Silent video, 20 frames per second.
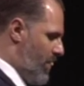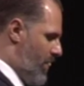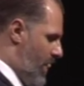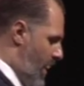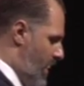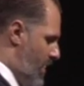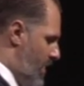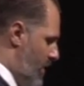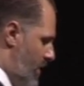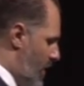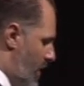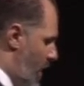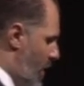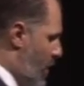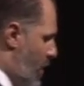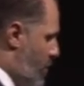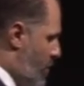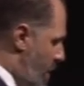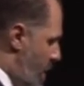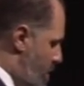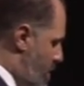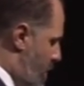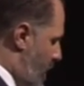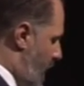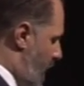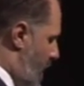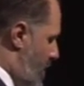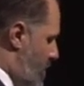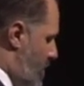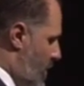Then, at 3
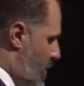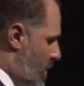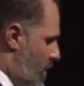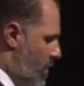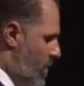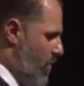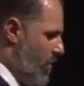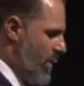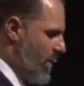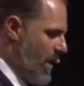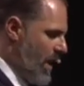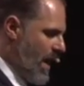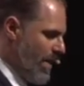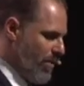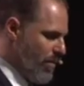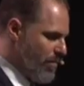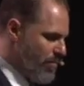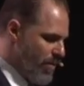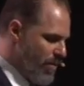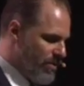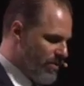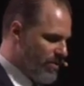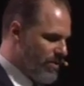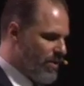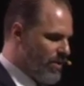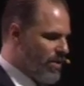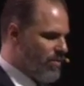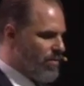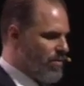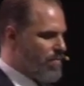PM, we then have the
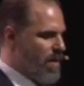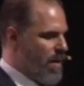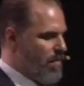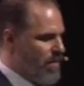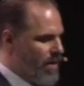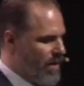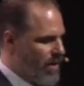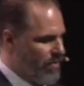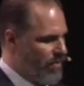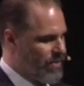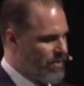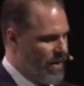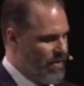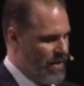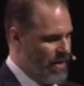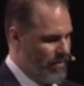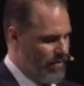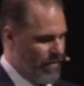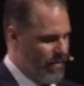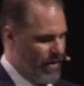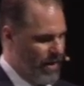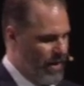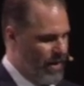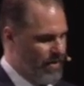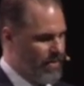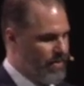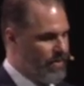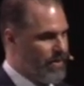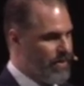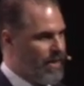President of the Republic of South Africa,
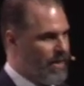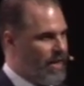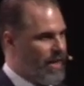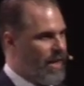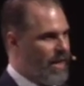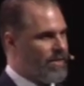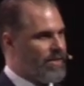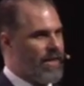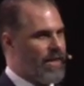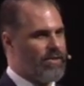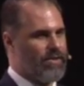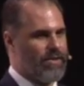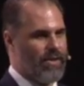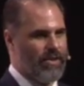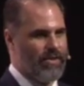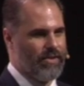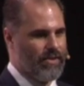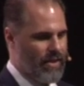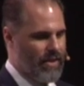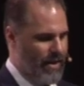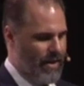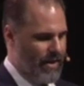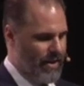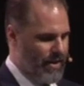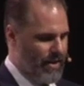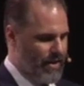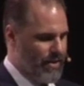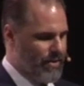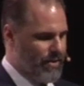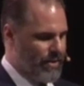His
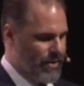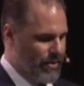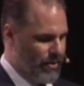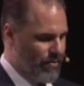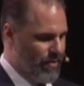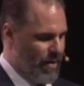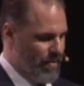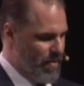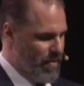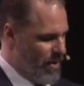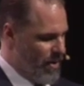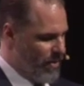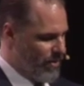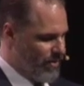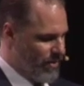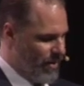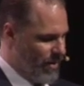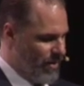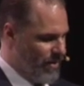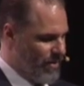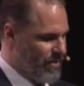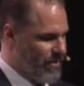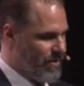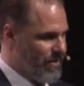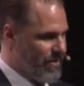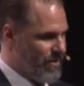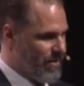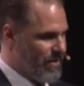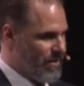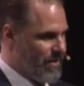Excellency Cyril Ramaphosa.
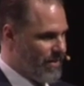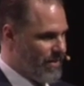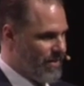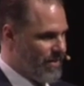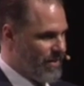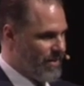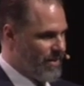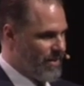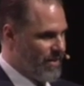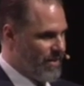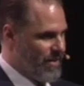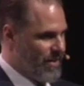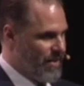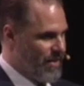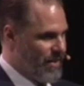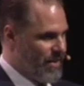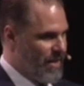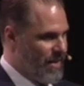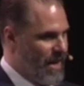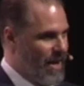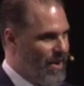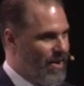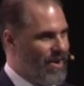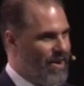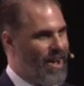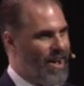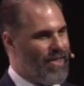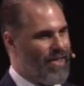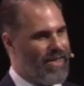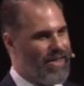
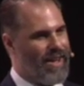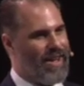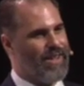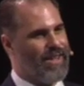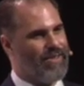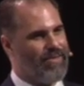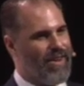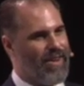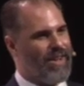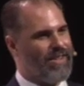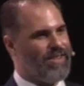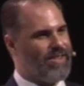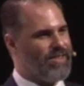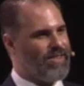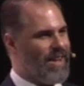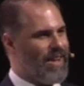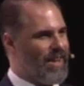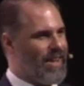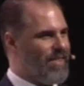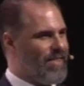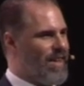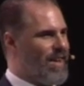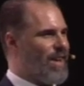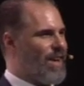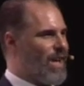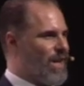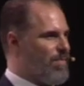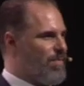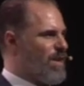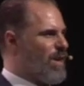Now, I think it's fair to say they're
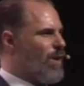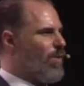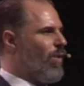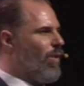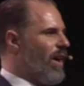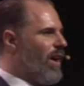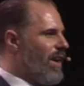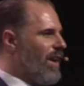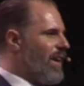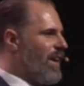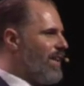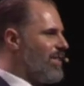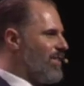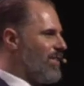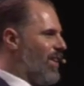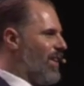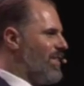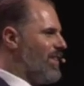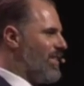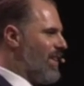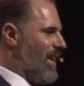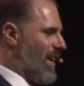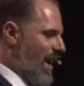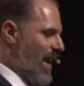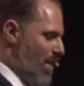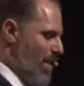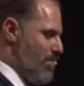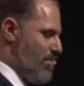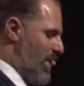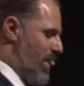going to be quite
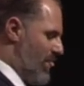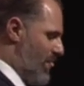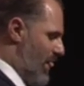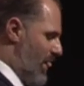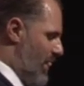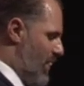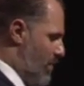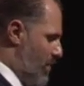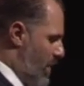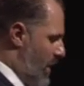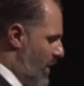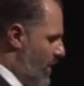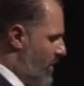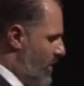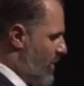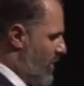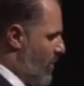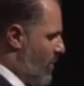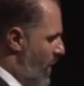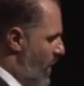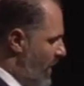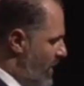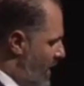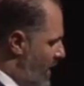exciting and busy speeches and well